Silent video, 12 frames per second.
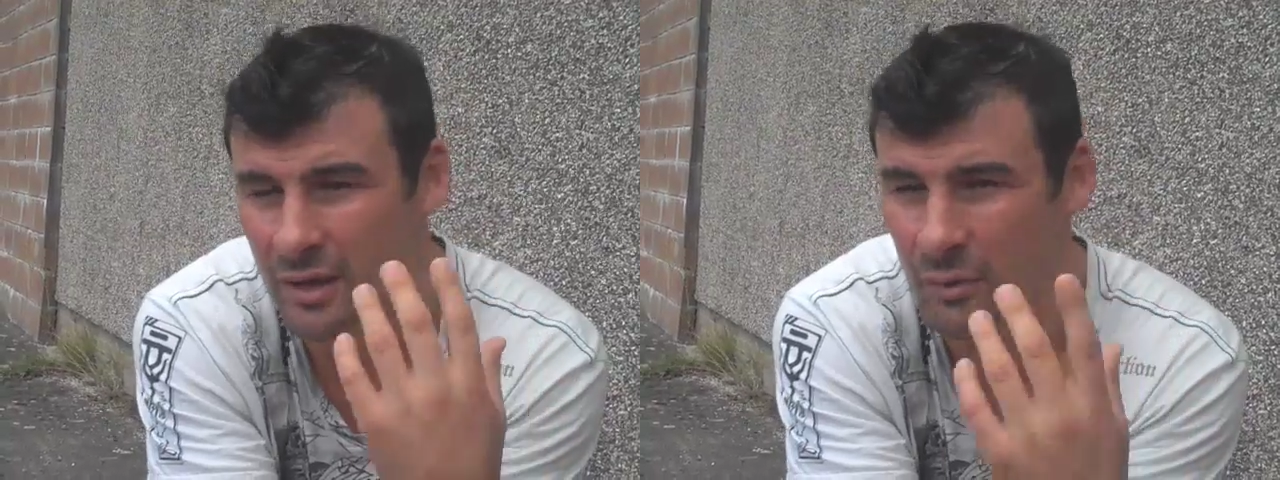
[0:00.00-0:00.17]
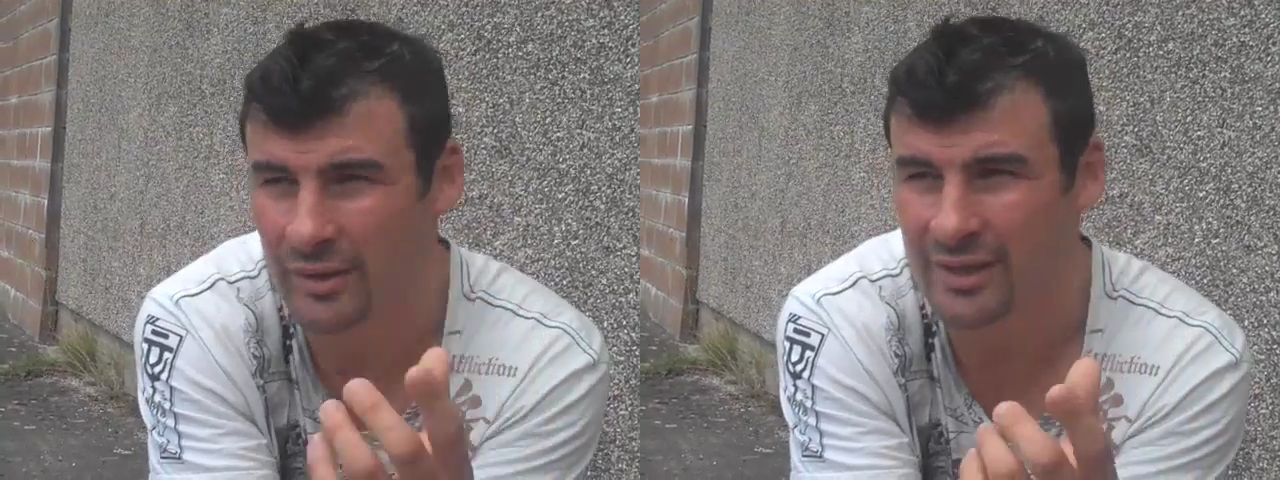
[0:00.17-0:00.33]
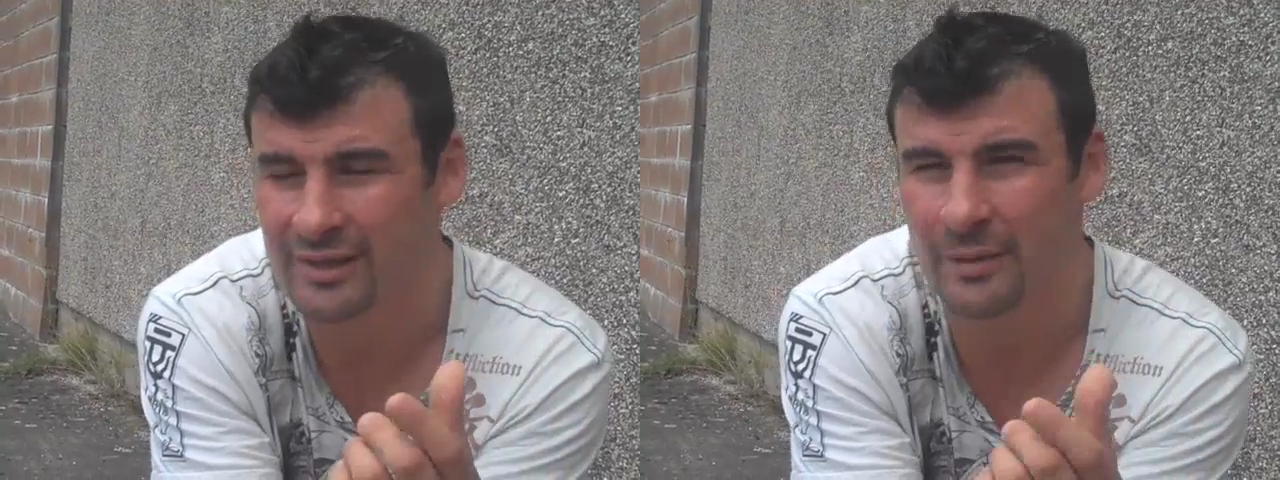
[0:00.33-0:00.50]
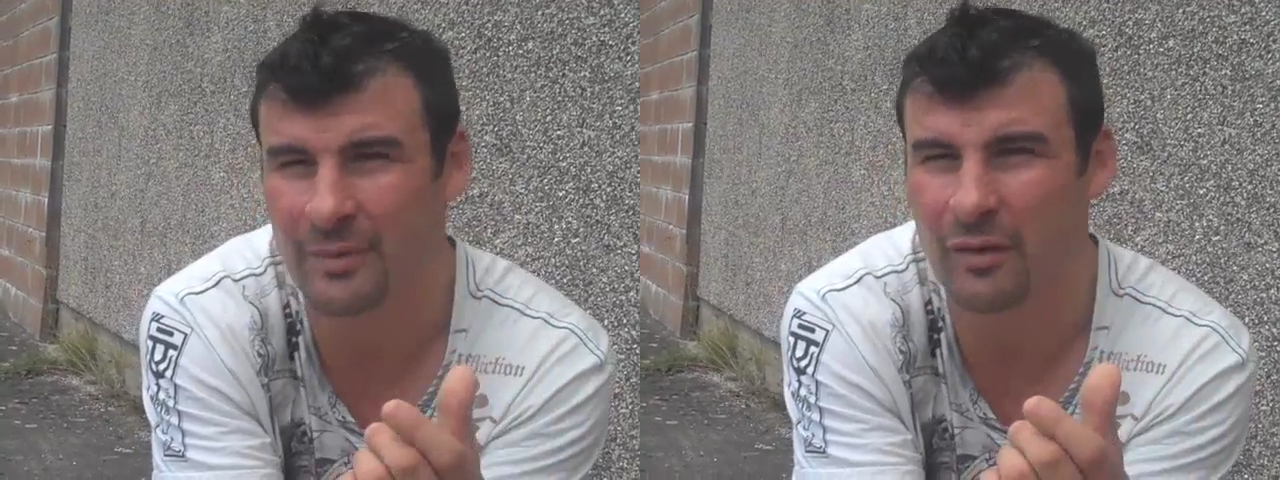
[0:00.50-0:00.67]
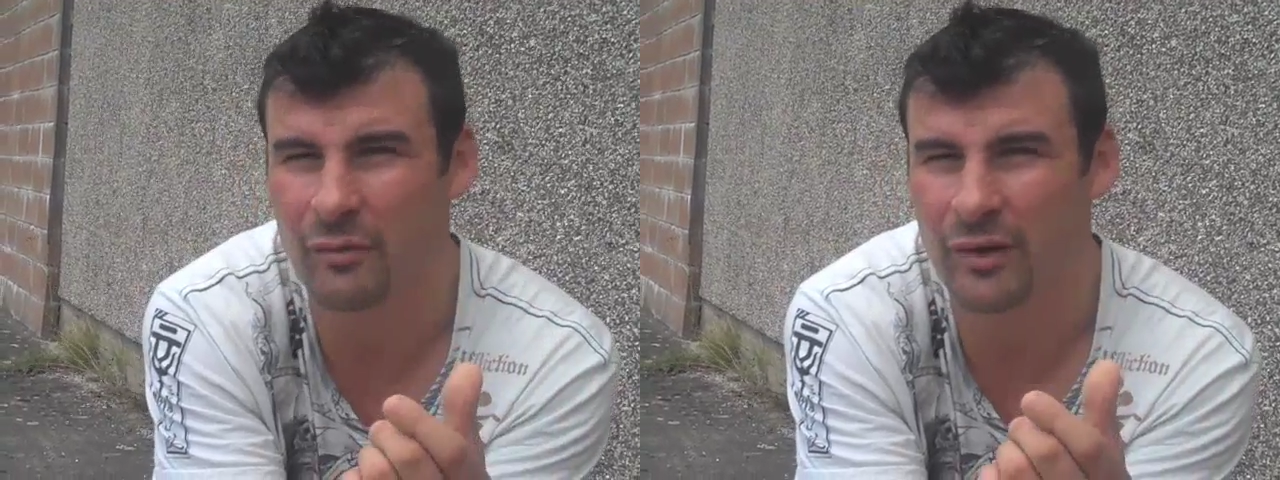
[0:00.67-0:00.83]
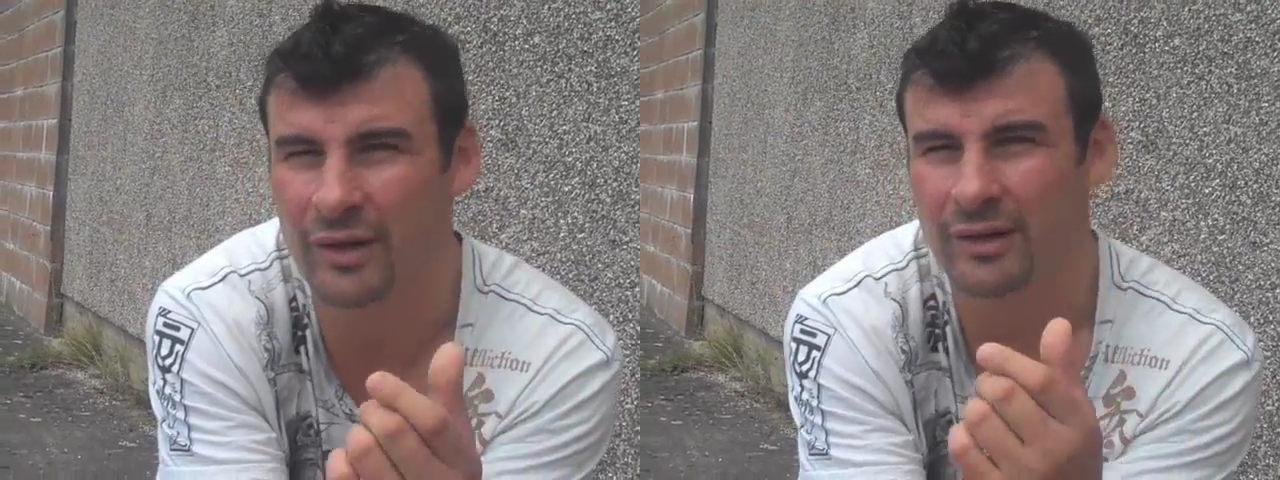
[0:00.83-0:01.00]
When I stepped in that
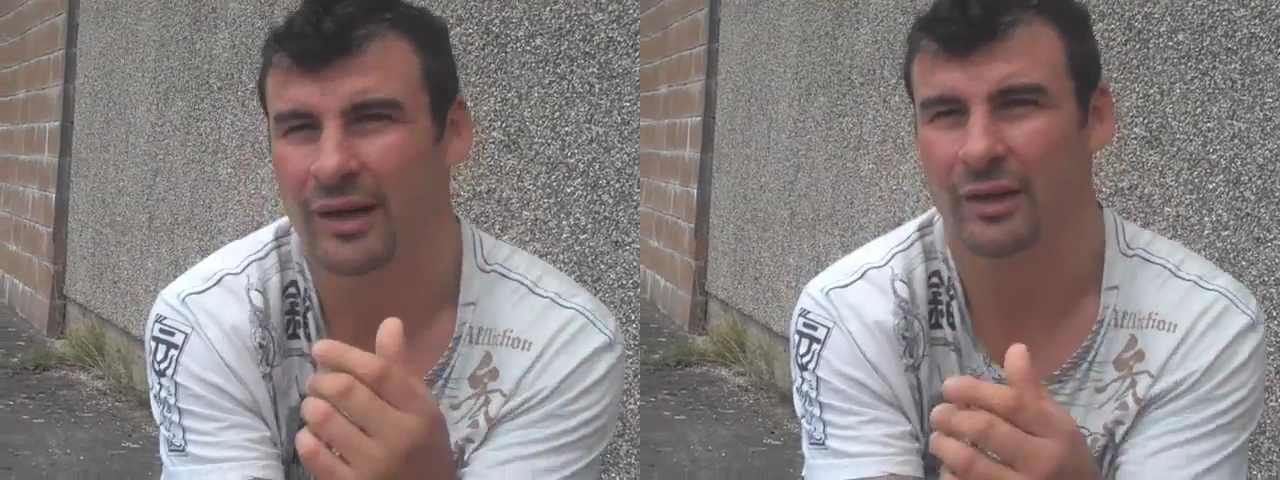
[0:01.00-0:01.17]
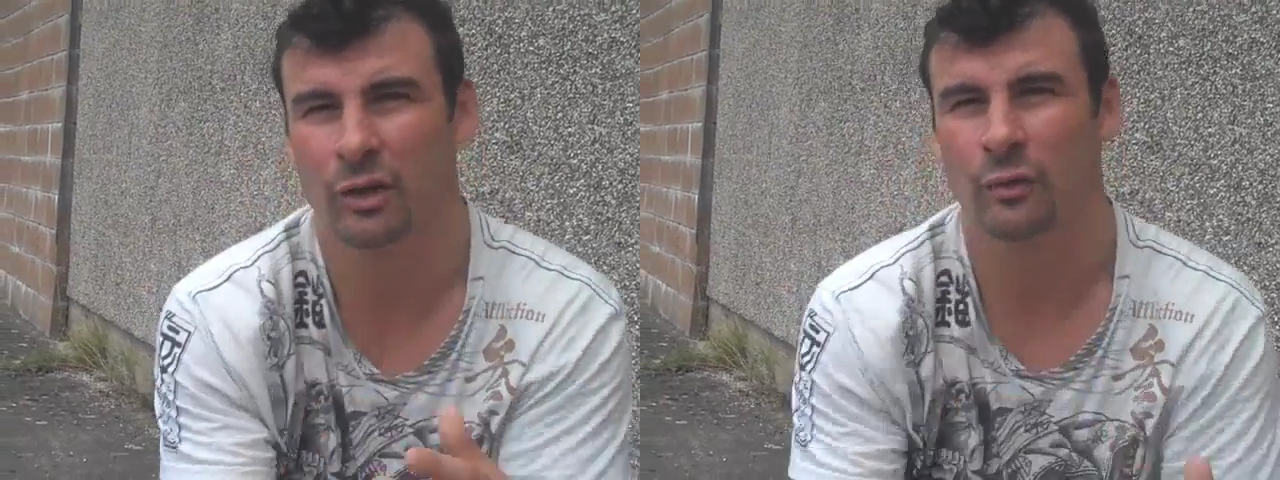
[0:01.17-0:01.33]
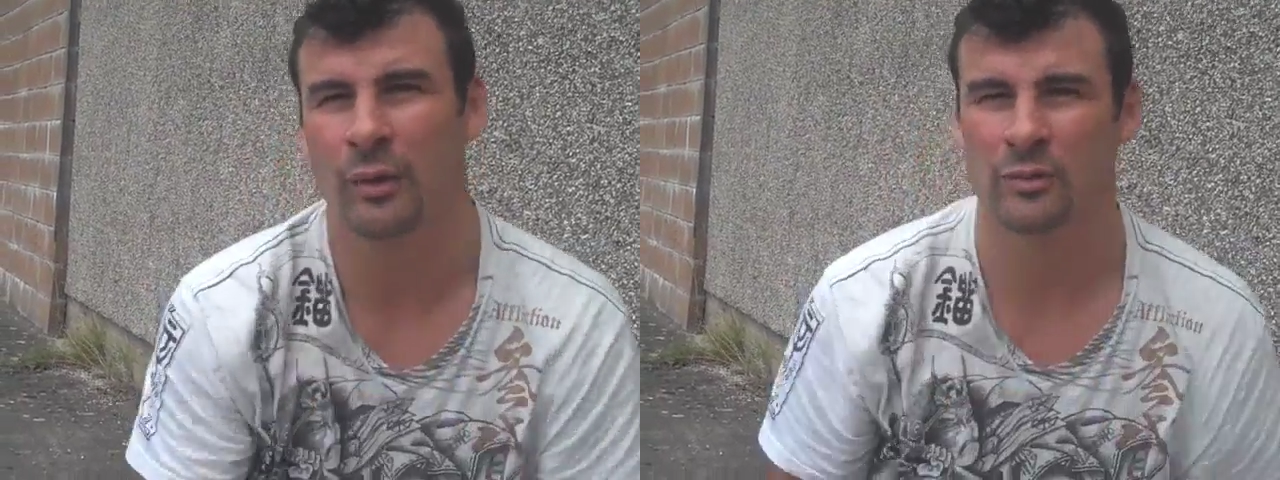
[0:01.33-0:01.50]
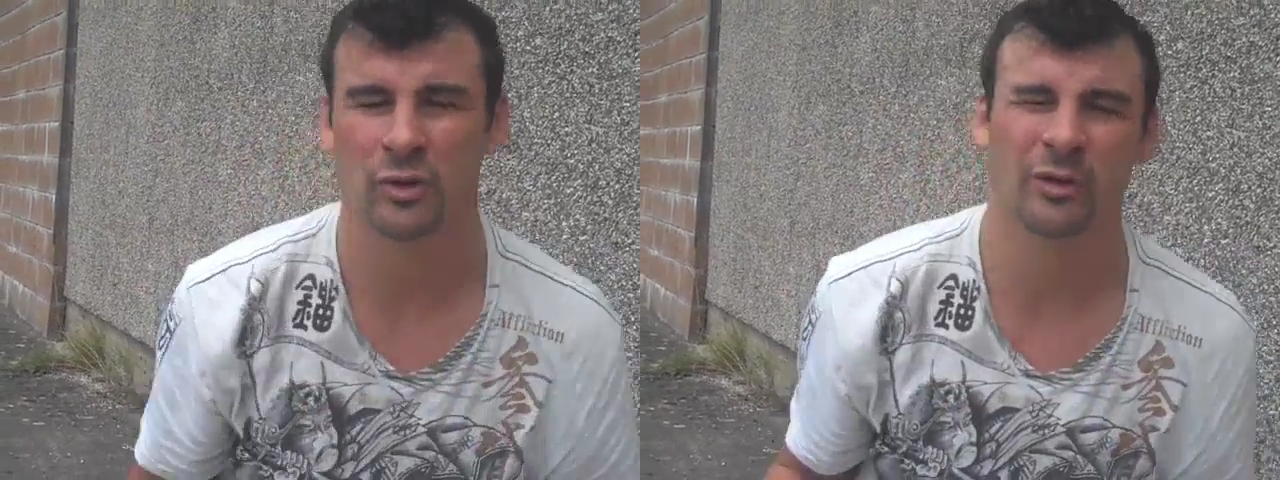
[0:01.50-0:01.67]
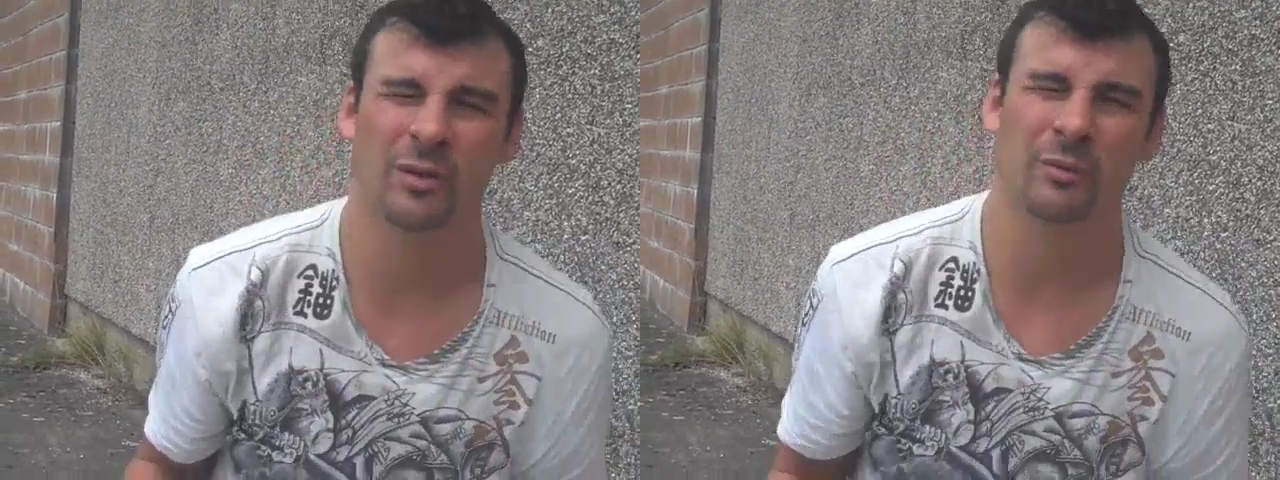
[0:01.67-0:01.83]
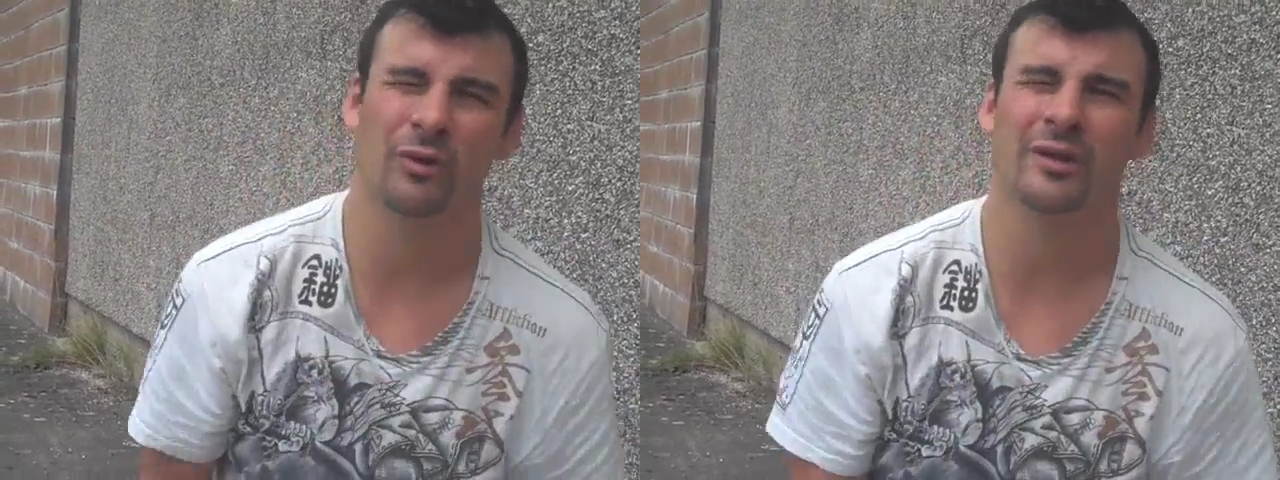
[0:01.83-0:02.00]
ring, I knew I was going
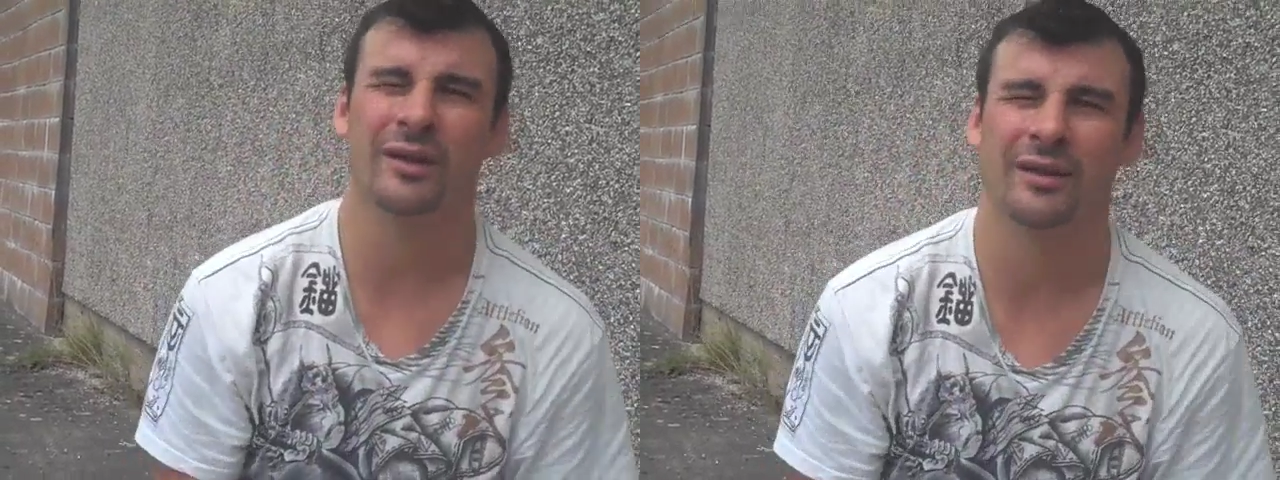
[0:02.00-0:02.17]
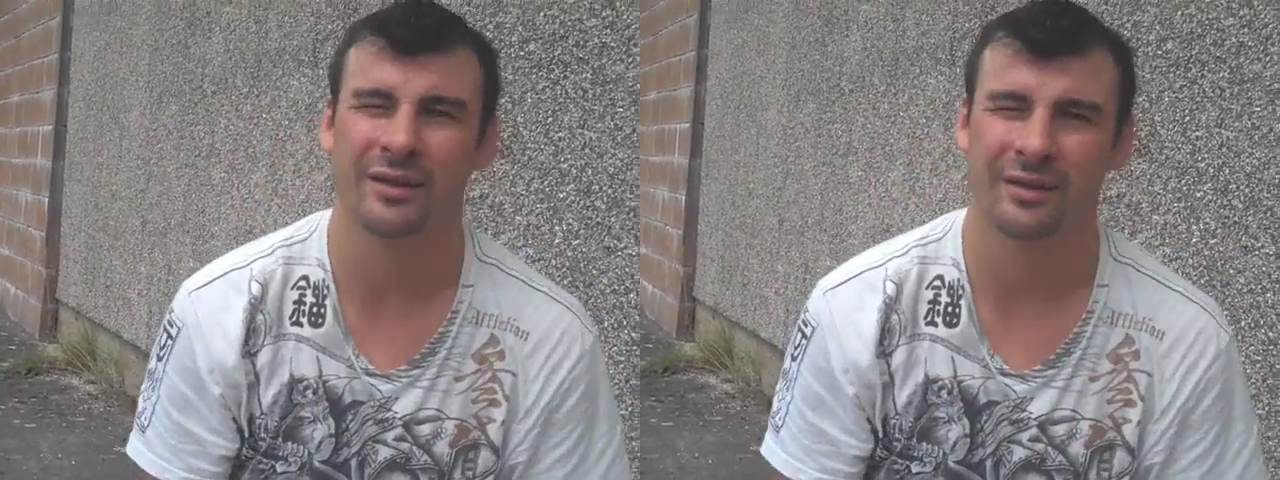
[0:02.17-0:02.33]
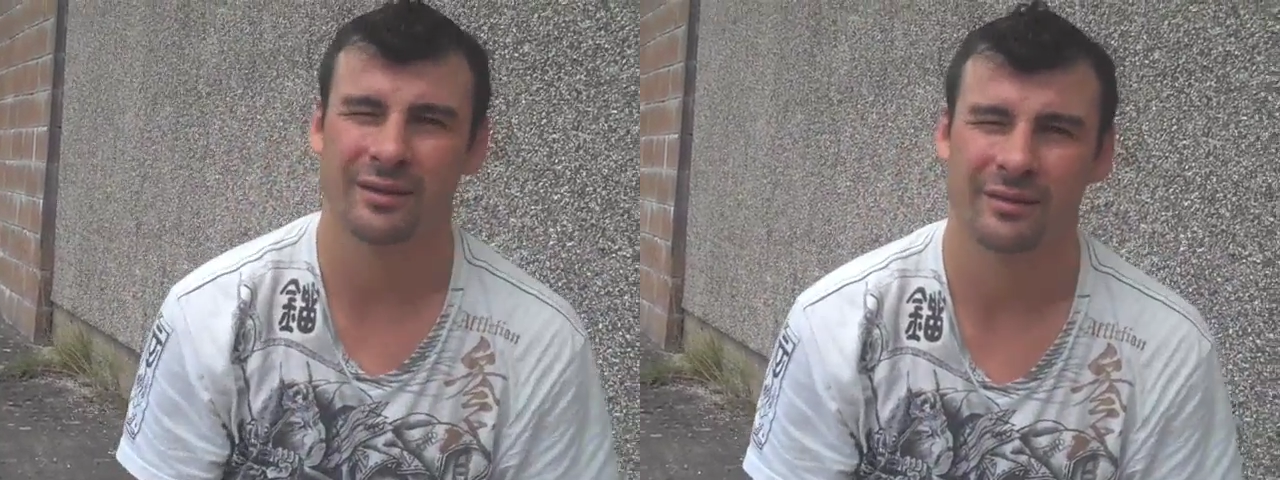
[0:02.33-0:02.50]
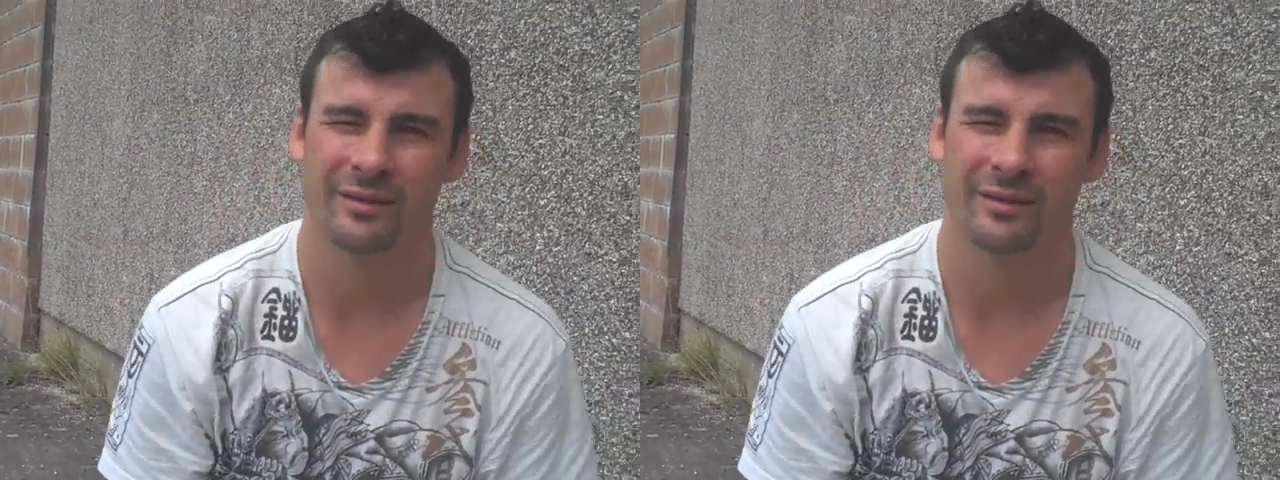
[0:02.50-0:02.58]
to be brilliant that night